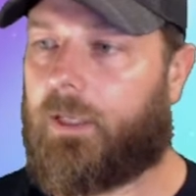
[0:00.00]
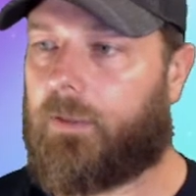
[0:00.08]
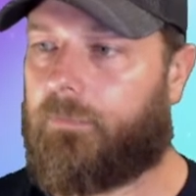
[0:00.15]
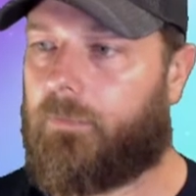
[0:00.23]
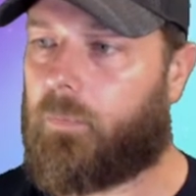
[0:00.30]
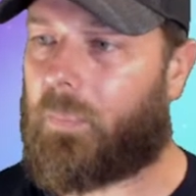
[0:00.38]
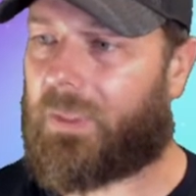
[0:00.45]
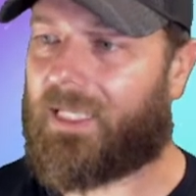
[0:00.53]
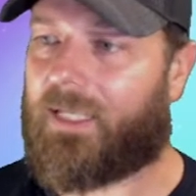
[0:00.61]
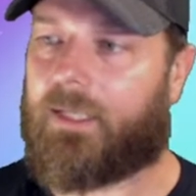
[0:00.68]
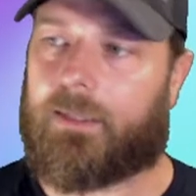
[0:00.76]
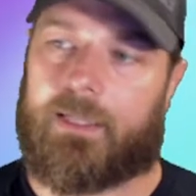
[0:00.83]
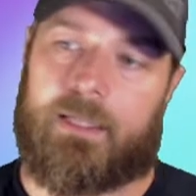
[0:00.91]
if you've
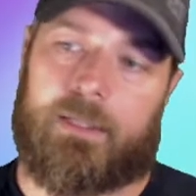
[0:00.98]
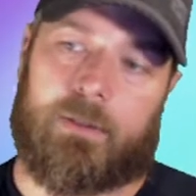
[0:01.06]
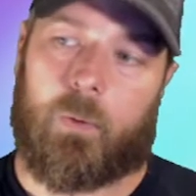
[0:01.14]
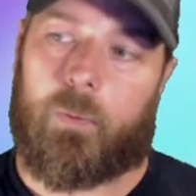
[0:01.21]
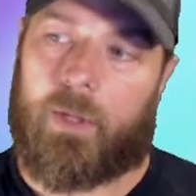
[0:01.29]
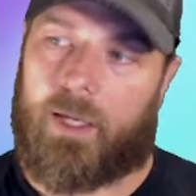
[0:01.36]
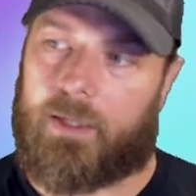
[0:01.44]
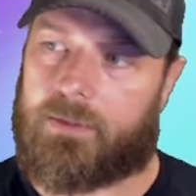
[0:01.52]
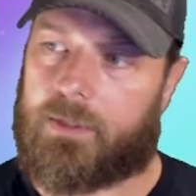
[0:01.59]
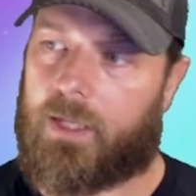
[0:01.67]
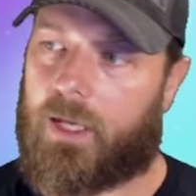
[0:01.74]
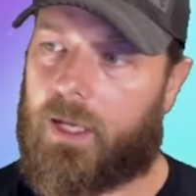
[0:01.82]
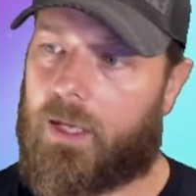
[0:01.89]
played at least
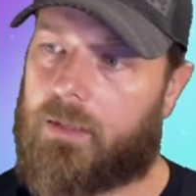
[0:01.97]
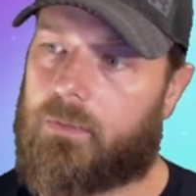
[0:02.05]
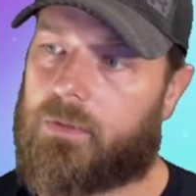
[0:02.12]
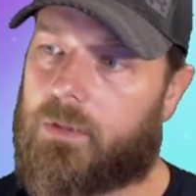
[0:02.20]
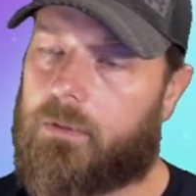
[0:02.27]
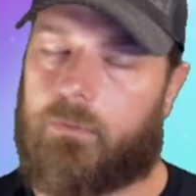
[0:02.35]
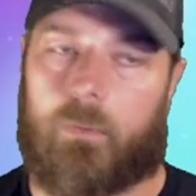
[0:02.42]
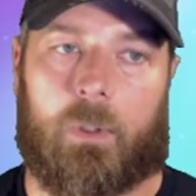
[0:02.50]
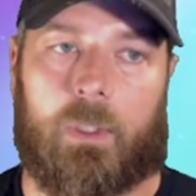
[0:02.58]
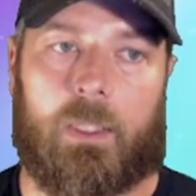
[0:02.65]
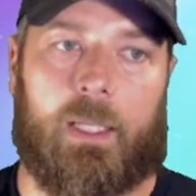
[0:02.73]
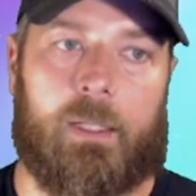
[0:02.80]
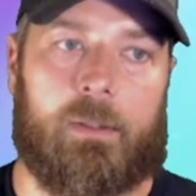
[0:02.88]
2,000 games and you've won
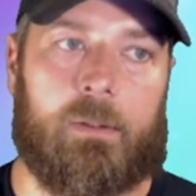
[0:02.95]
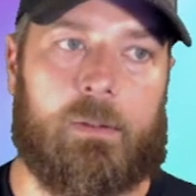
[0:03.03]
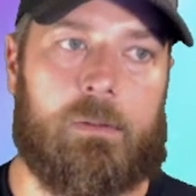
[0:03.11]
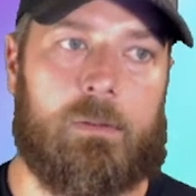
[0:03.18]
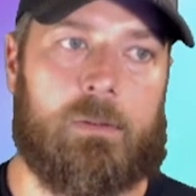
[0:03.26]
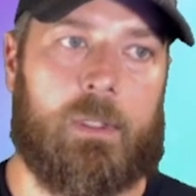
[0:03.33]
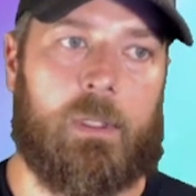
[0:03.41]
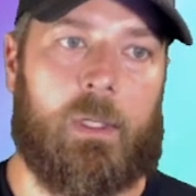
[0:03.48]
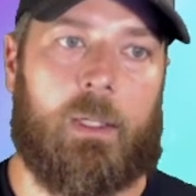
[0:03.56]
a lot of those,